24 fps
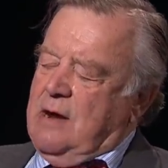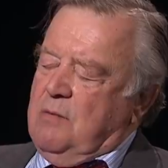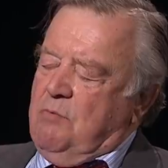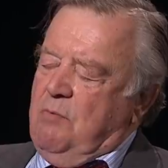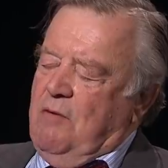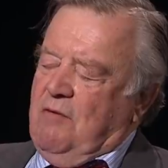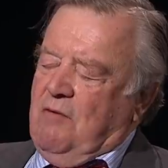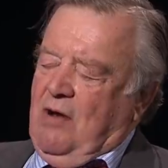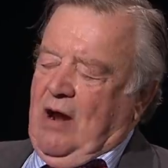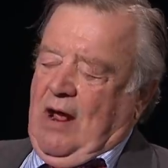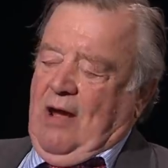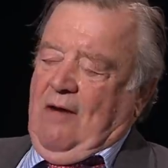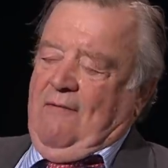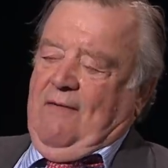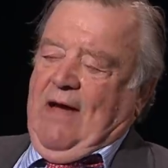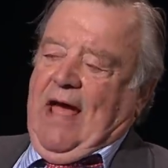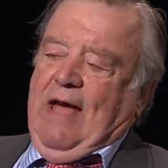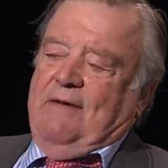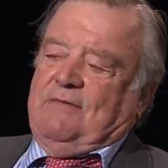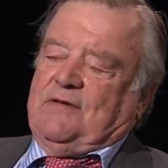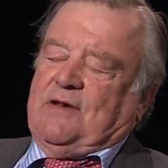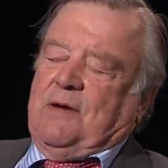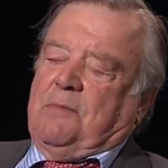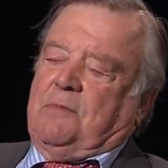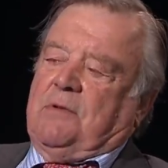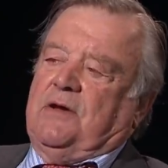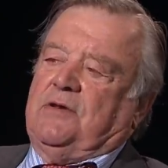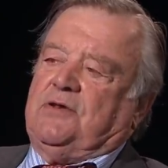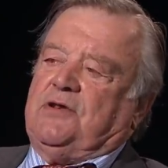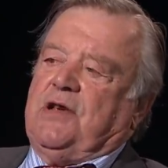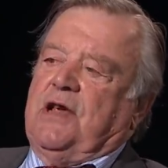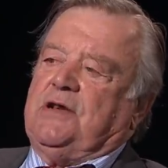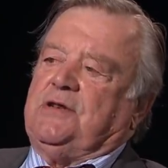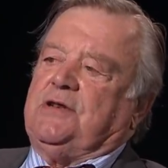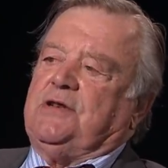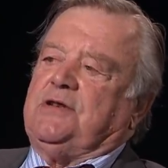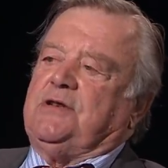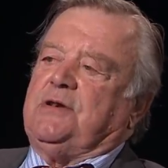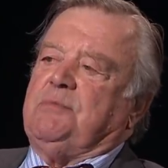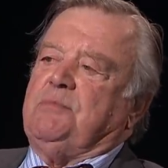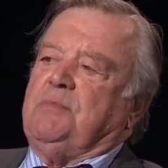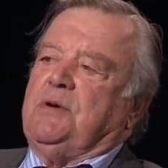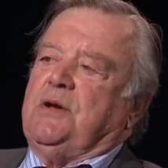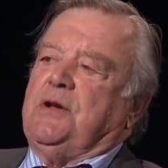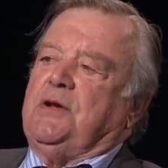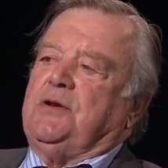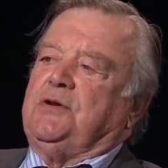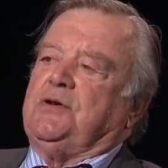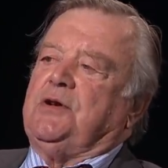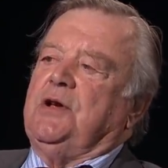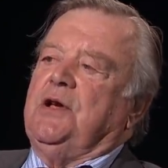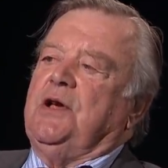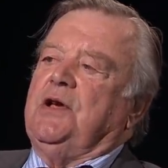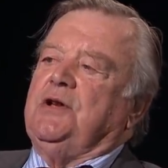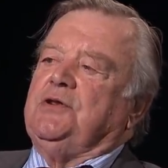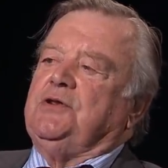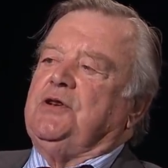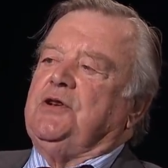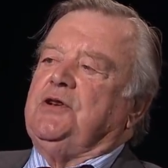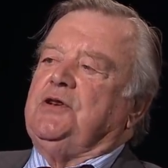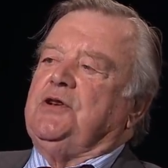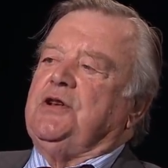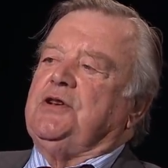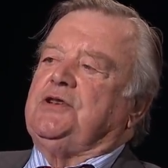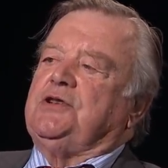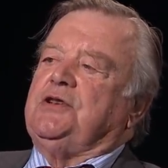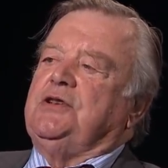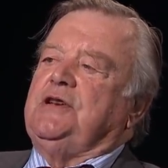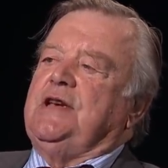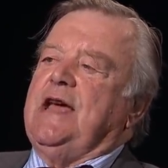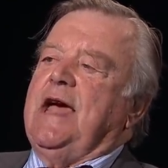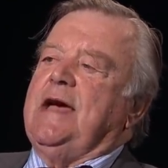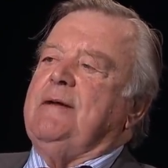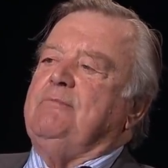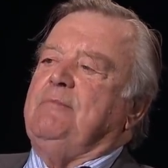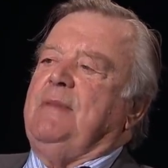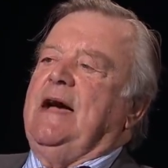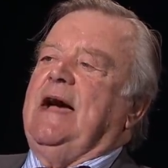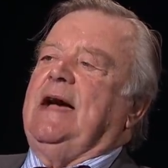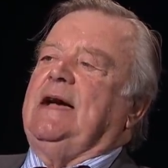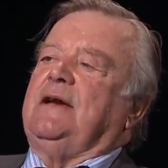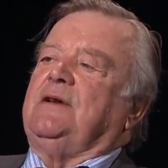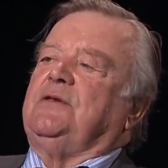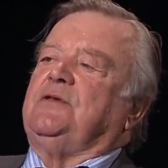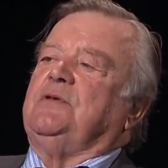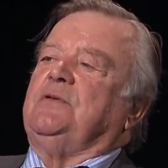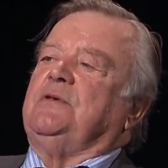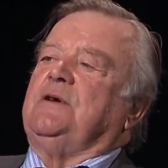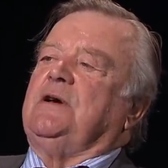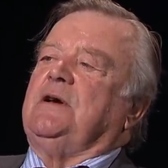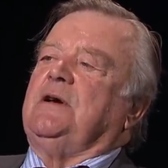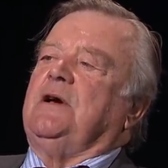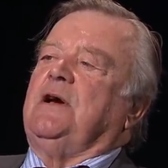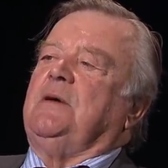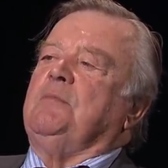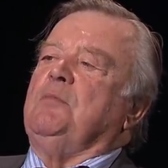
we've got to have, have some consensus emerge to just get back to a,